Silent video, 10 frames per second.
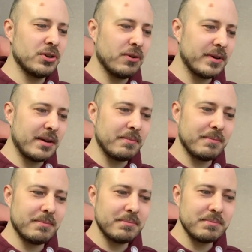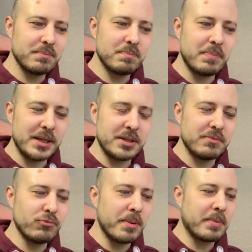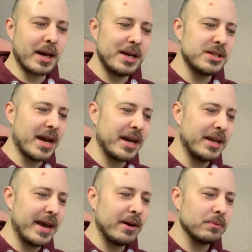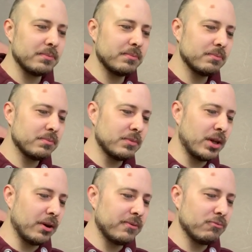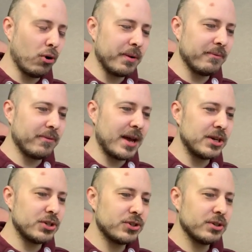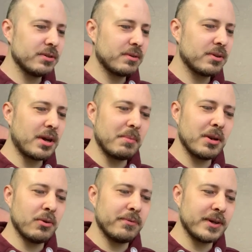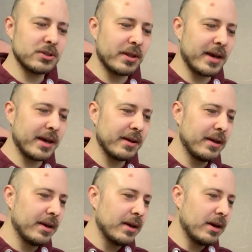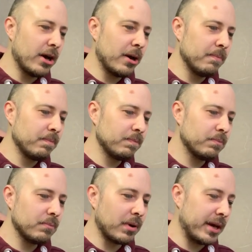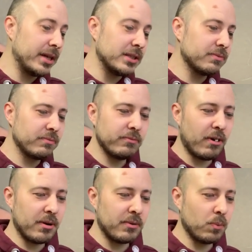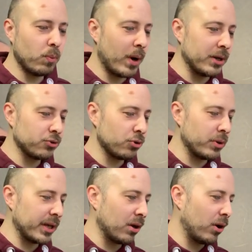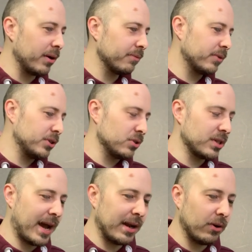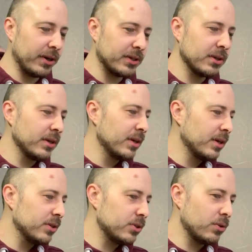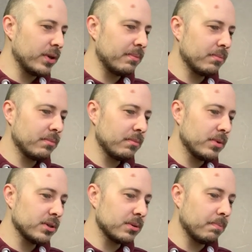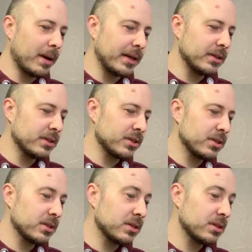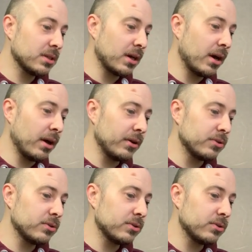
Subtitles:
of it. Bits of rib cage hanging out, you know, rotting flesh. A couple of little things like that. But he's very well and truly alive. He's just allied to them. Some paints to